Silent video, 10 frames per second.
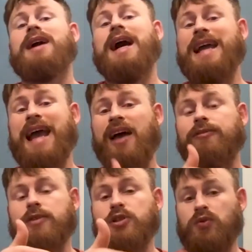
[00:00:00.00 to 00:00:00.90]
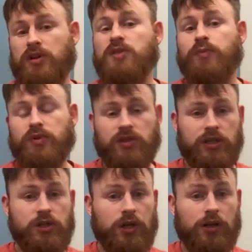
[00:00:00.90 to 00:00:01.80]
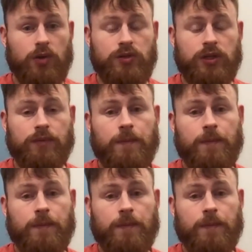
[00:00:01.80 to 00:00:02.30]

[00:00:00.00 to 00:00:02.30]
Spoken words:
I averaged this percentage in closing.